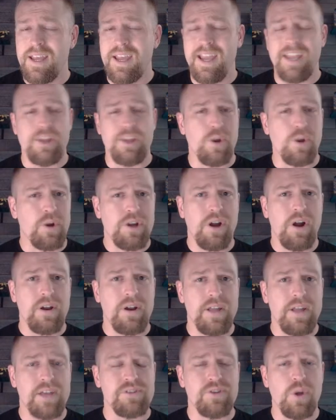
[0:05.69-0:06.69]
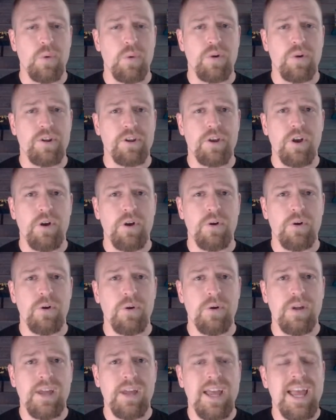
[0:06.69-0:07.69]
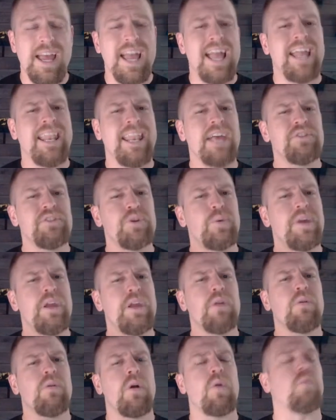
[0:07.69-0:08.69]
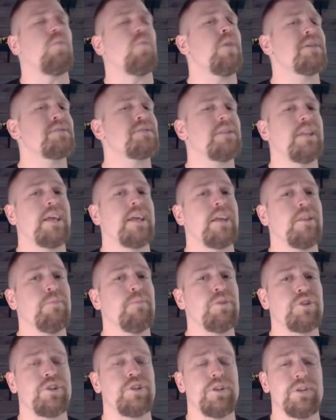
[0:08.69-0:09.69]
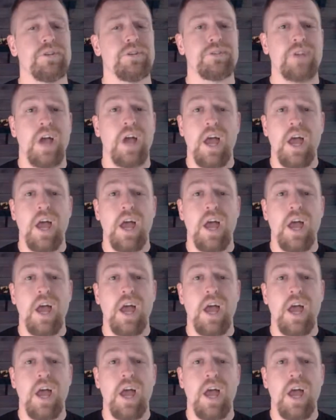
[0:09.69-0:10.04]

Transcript: Your cart has nowhere to go, and as you hear a rustling in the bushes,